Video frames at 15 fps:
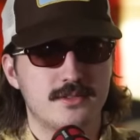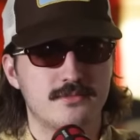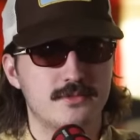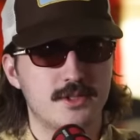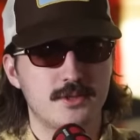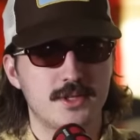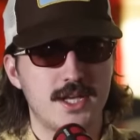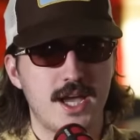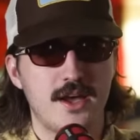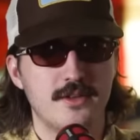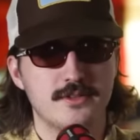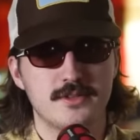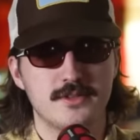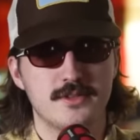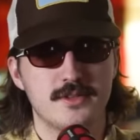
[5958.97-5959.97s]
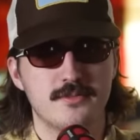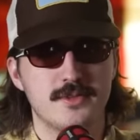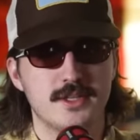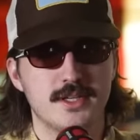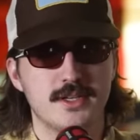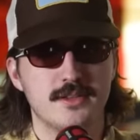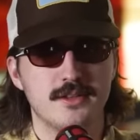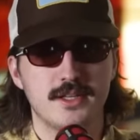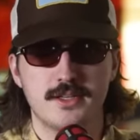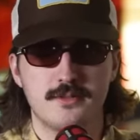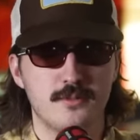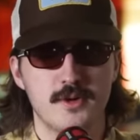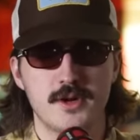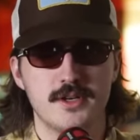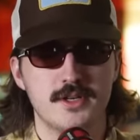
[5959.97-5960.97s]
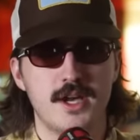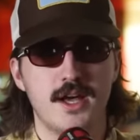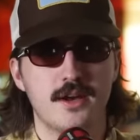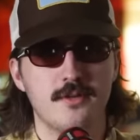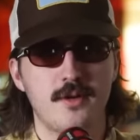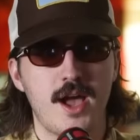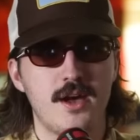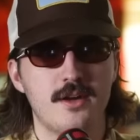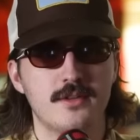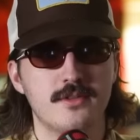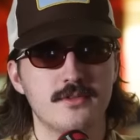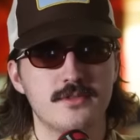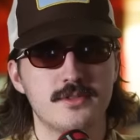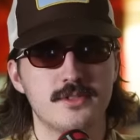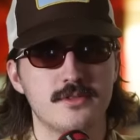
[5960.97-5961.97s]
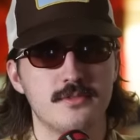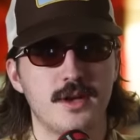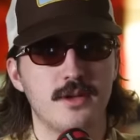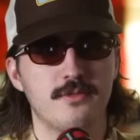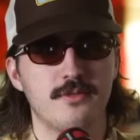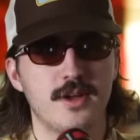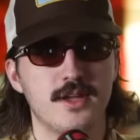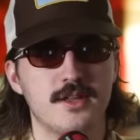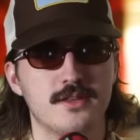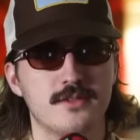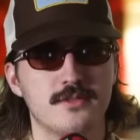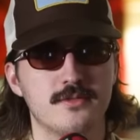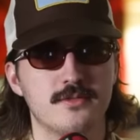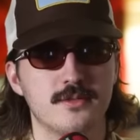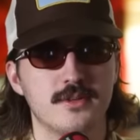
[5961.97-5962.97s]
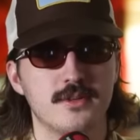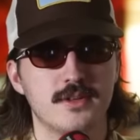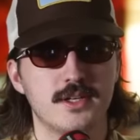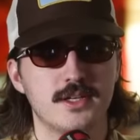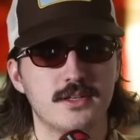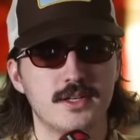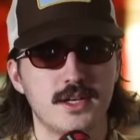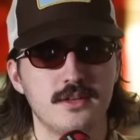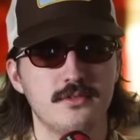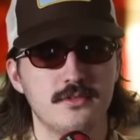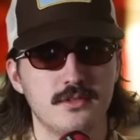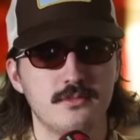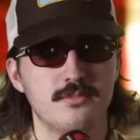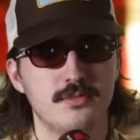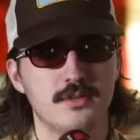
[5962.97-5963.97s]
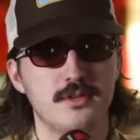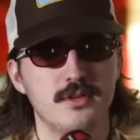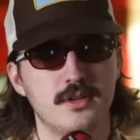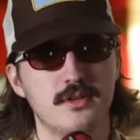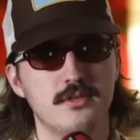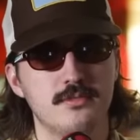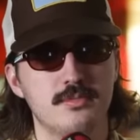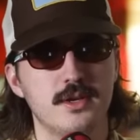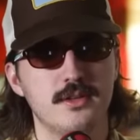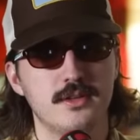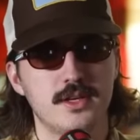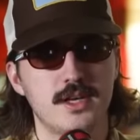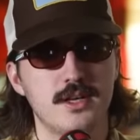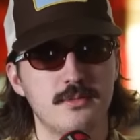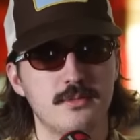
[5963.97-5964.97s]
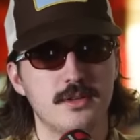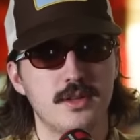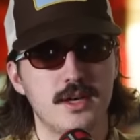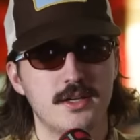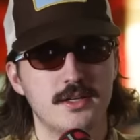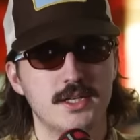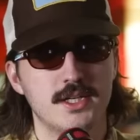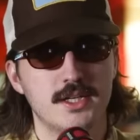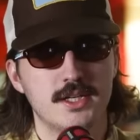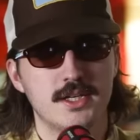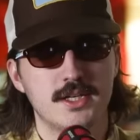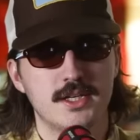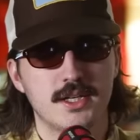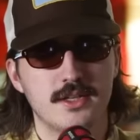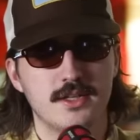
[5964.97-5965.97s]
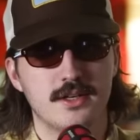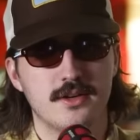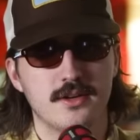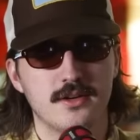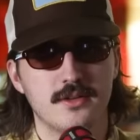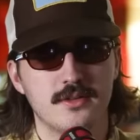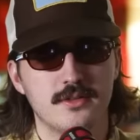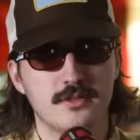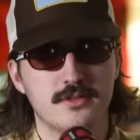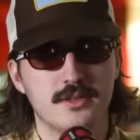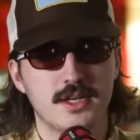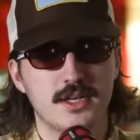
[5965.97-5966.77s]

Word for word: two accounts or something, and like word got around some of my friends where they're like, yeah, he's like, pretty, you know, he's playing the game a lot, and the girl was like,